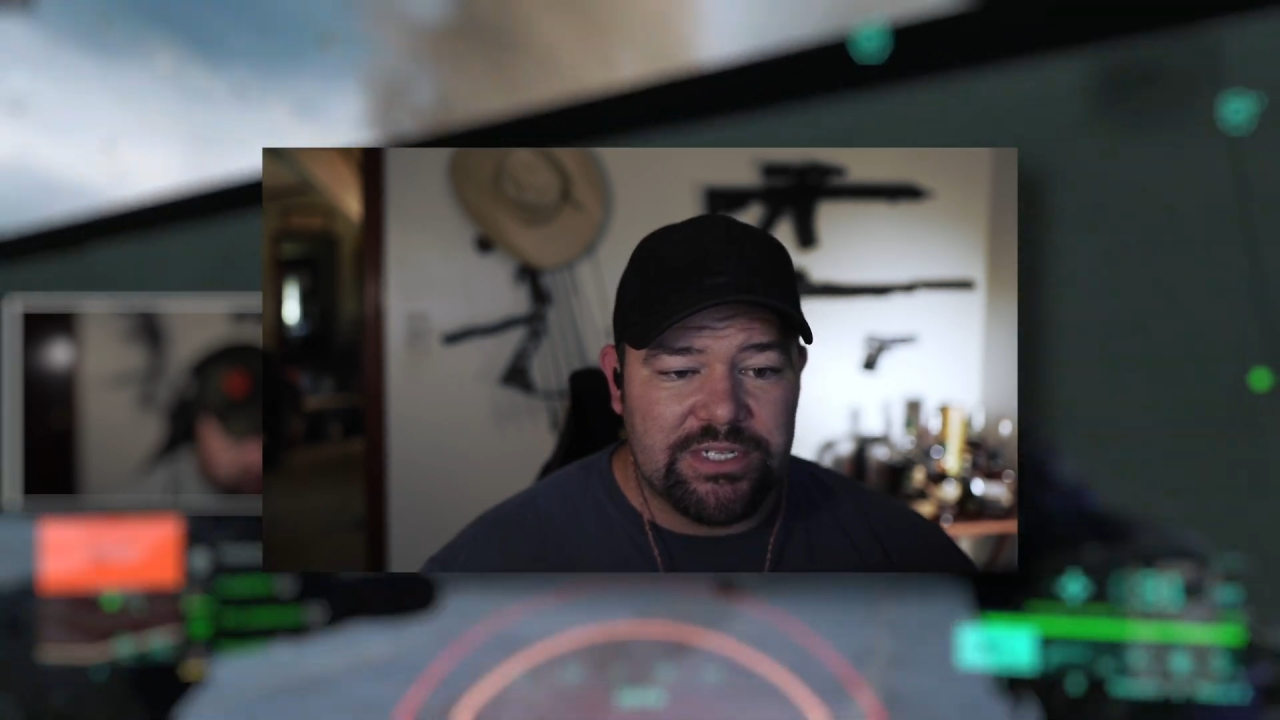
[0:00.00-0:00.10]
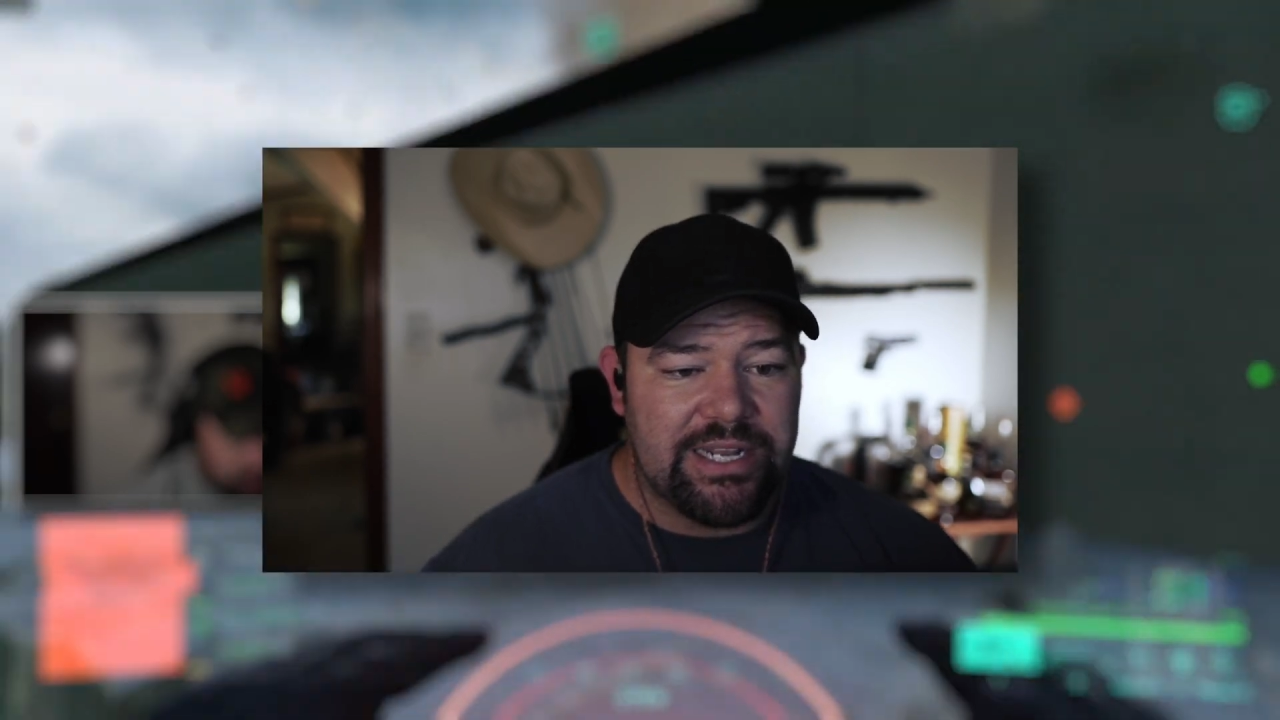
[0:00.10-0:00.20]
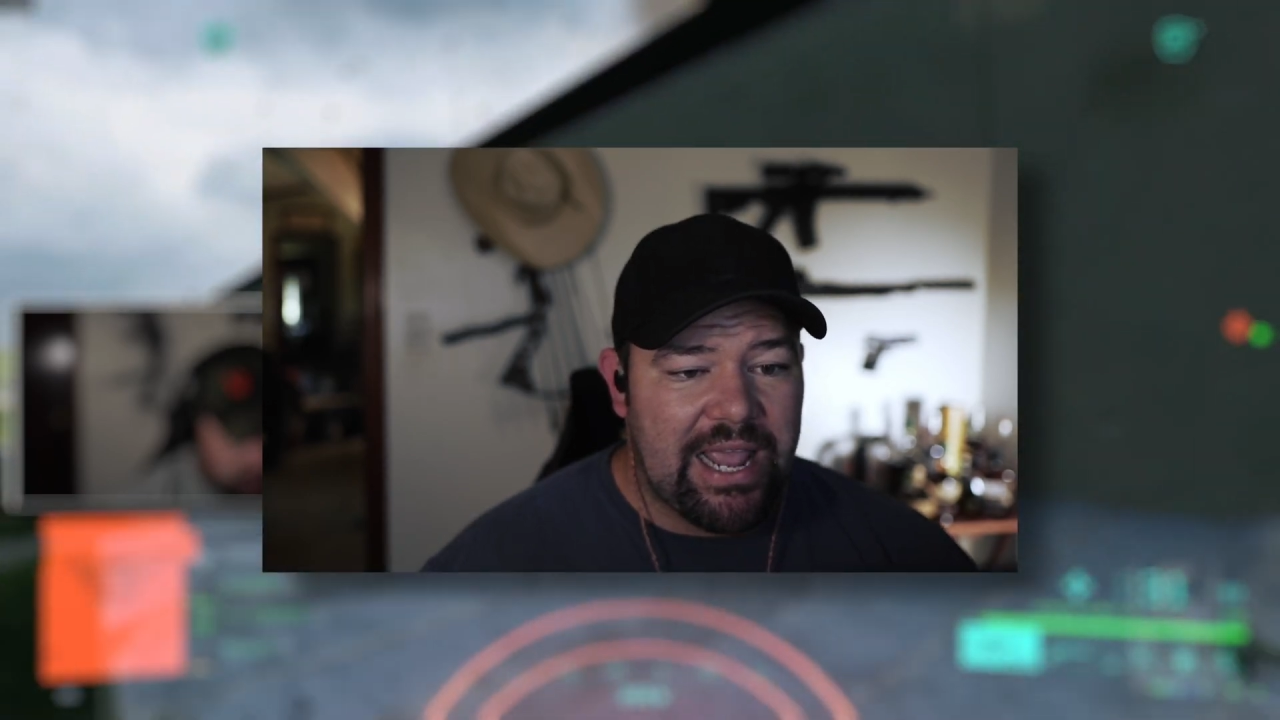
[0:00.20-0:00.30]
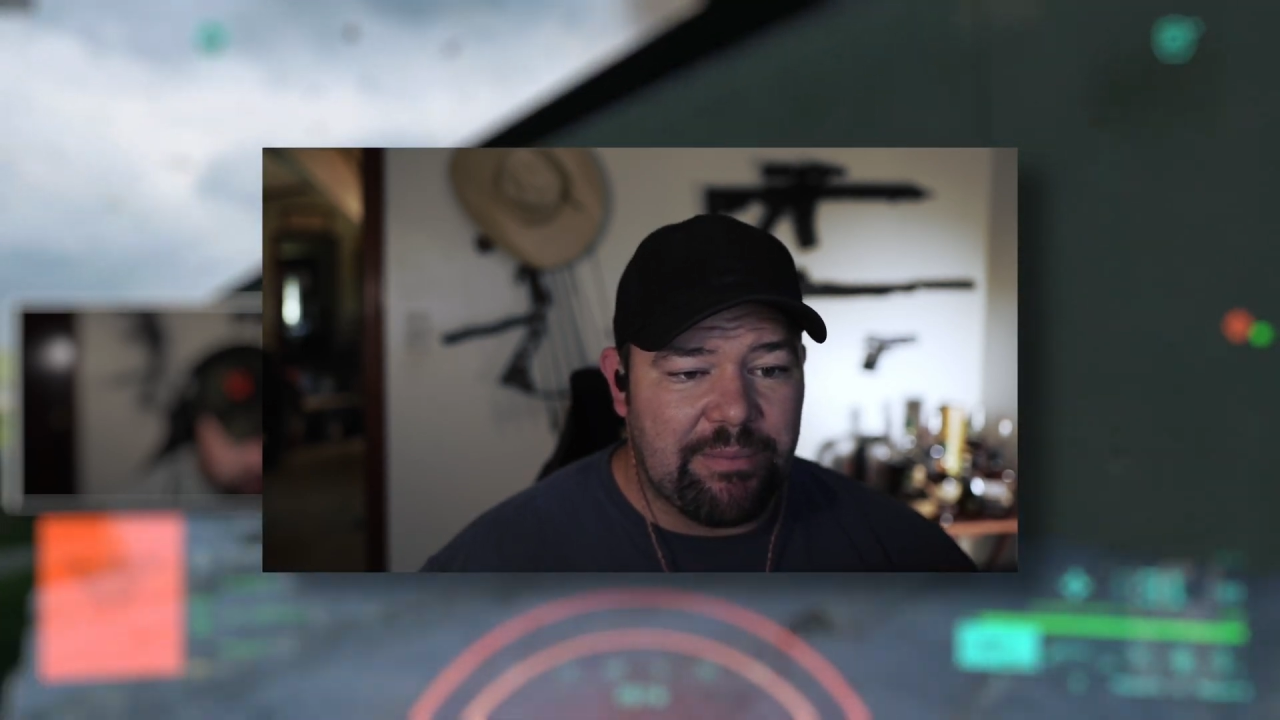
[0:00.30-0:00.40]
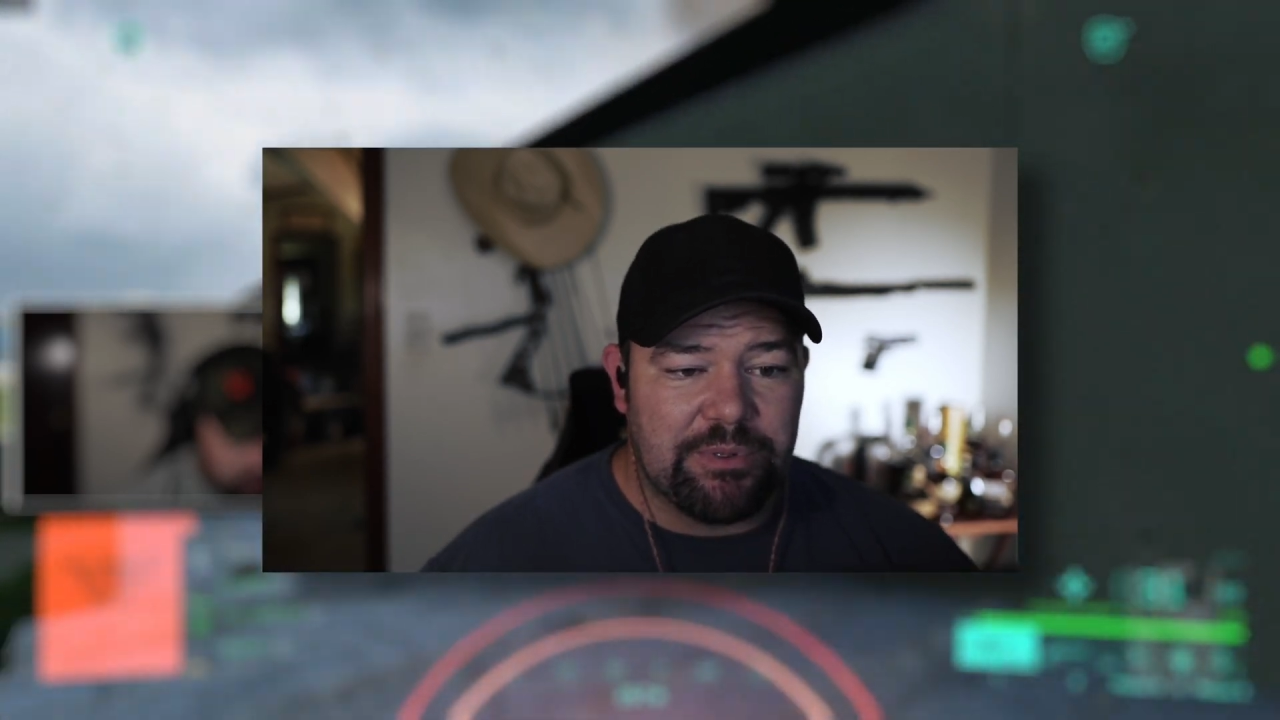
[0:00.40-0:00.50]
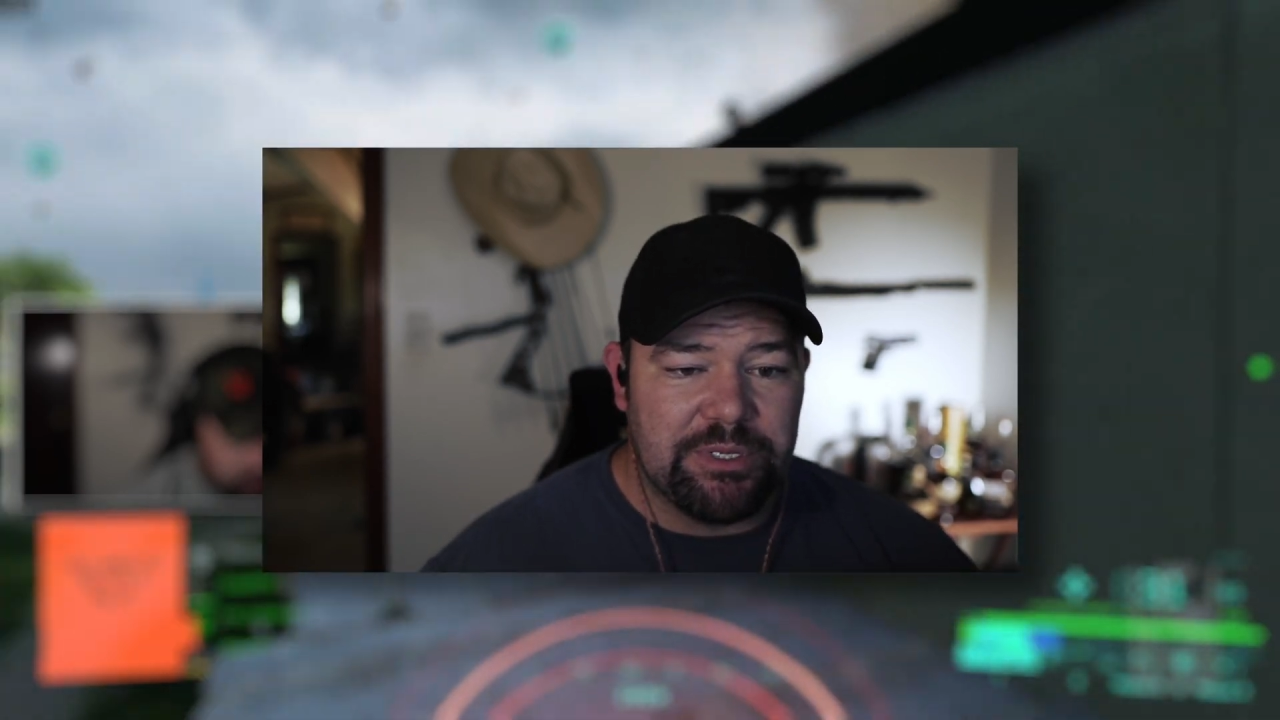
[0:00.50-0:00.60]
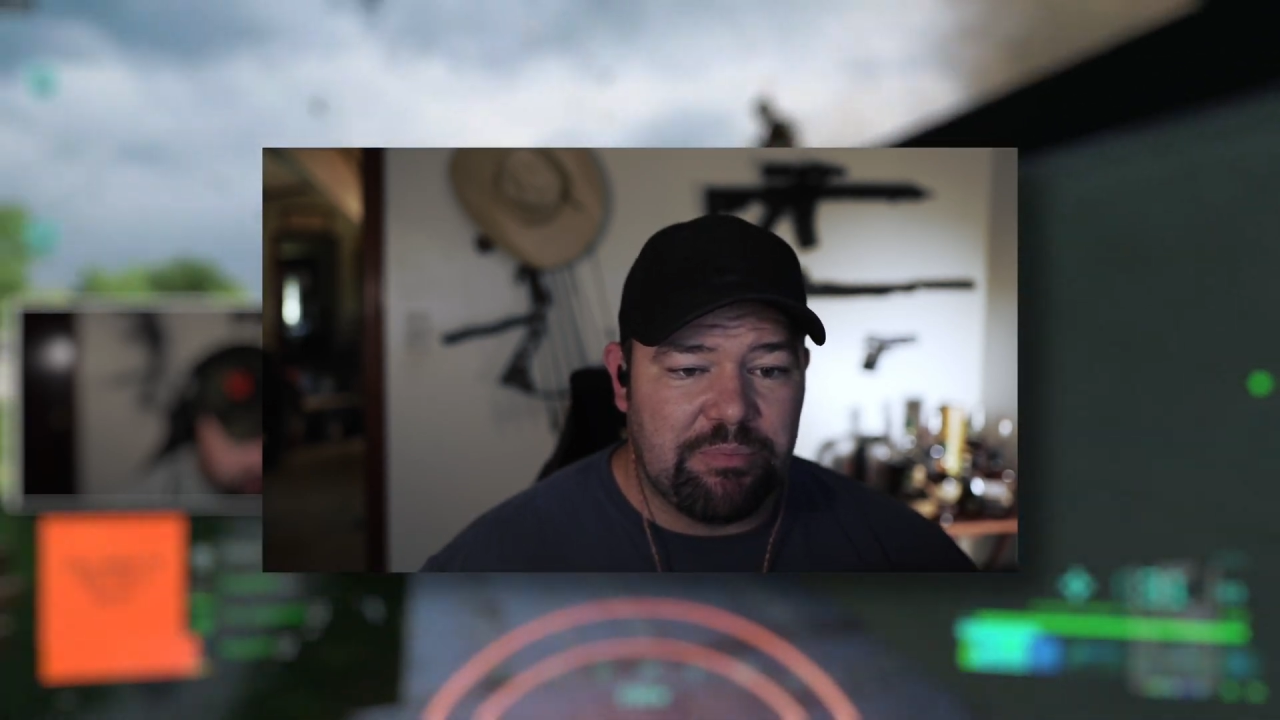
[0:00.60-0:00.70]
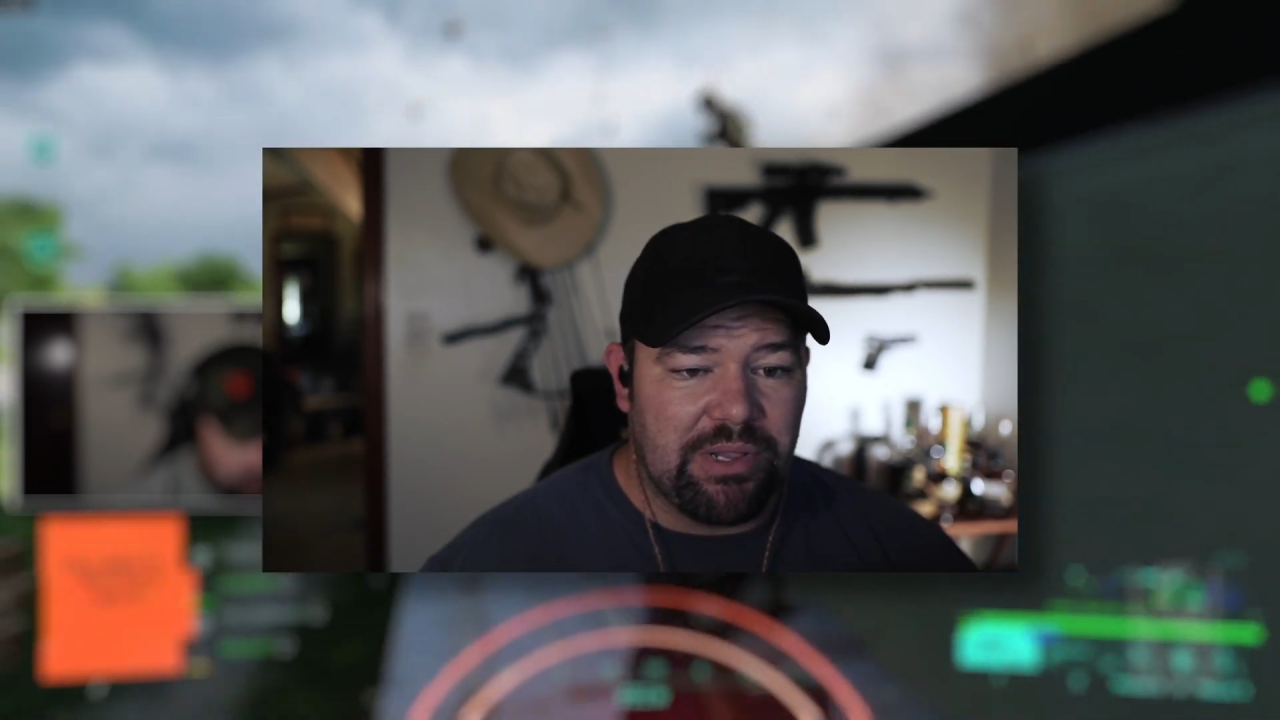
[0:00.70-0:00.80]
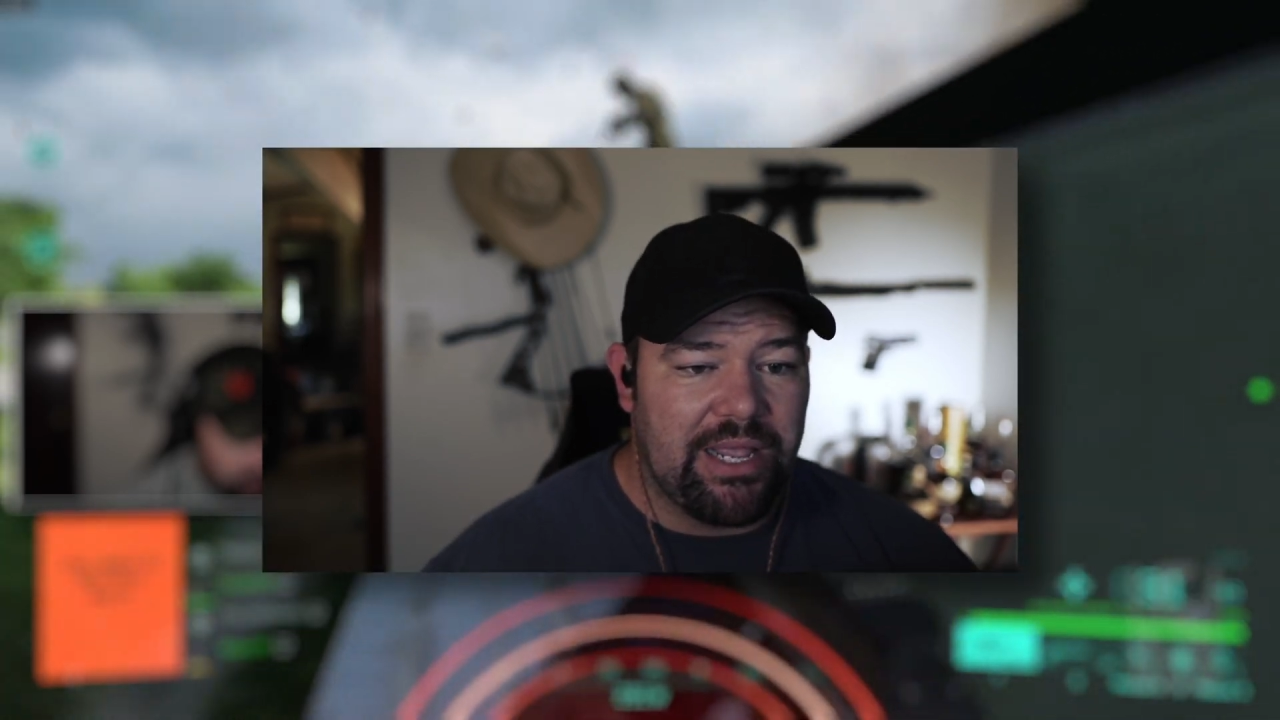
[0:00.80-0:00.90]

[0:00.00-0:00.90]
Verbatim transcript: wasn't able